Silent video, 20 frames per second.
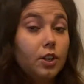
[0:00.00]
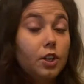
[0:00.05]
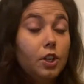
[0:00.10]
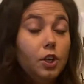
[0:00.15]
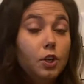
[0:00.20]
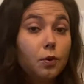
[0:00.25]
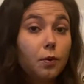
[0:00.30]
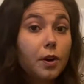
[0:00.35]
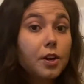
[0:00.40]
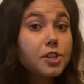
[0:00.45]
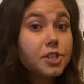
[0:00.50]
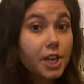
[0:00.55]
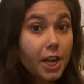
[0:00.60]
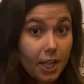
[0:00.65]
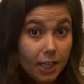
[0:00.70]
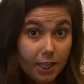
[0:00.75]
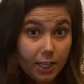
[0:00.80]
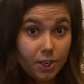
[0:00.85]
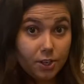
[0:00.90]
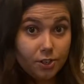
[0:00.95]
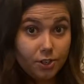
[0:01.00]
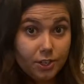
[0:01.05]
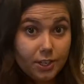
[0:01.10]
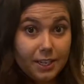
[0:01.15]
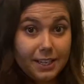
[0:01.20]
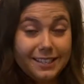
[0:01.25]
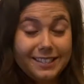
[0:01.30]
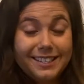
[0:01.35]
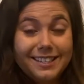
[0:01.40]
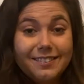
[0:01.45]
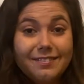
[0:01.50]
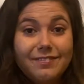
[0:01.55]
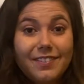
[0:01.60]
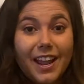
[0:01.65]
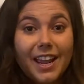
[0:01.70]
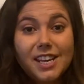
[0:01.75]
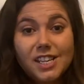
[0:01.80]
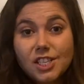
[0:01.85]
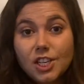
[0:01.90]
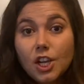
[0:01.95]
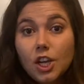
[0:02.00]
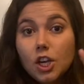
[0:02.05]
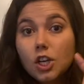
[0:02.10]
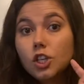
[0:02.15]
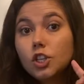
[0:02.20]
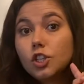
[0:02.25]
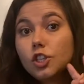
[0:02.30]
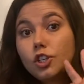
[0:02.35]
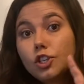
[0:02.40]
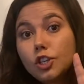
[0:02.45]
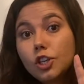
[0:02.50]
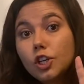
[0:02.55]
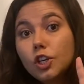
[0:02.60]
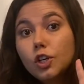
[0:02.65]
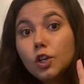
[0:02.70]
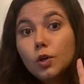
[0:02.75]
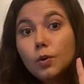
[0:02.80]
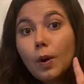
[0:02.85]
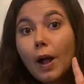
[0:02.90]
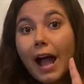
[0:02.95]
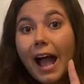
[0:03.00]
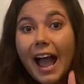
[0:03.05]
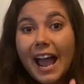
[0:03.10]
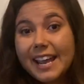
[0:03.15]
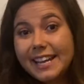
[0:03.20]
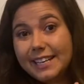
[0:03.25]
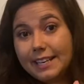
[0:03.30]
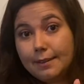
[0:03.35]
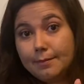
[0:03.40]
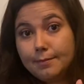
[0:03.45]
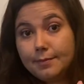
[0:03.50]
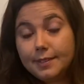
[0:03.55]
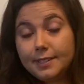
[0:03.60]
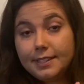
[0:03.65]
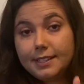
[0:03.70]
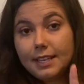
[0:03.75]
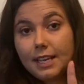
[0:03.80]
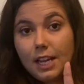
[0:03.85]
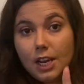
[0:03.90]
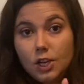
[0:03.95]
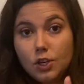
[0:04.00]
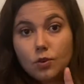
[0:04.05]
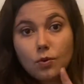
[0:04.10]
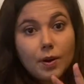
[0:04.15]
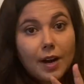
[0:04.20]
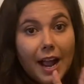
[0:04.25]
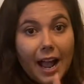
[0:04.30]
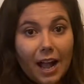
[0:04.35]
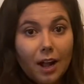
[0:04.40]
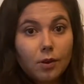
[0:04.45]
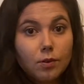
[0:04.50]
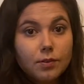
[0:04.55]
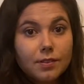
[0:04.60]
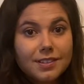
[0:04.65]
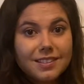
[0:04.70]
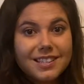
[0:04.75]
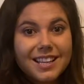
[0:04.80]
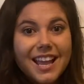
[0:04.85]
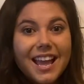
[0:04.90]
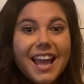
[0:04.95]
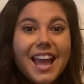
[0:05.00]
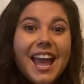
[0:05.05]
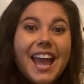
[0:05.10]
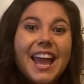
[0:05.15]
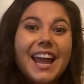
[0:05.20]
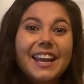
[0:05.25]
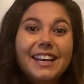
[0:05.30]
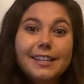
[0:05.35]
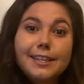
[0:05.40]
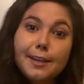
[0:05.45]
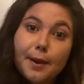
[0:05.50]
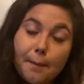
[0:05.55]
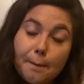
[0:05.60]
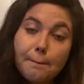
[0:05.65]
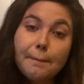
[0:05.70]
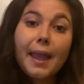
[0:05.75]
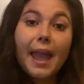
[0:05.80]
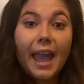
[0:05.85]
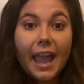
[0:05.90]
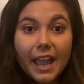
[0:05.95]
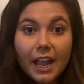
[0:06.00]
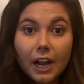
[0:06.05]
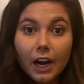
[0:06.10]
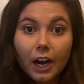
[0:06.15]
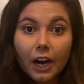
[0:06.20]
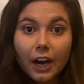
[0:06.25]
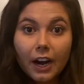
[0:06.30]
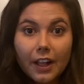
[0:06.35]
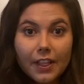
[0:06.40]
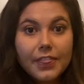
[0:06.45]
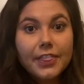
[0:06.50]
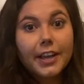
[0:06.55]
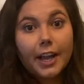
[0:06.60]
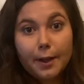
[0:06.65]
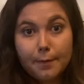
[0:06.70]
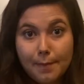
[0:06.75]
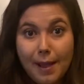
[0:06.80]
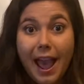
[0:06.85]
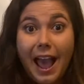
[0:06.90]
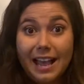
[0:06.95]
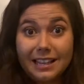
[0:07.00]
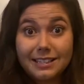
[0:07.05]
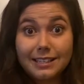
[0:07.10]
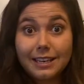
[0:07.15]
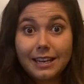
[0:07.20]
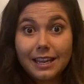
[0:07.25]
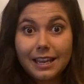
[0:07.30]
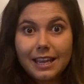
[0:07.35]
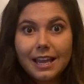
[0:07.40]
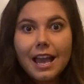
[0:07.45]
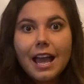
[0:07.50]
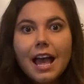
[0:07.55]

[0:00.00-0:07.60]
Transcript: Your challenge is to find 2 items in your house and compare the capacity.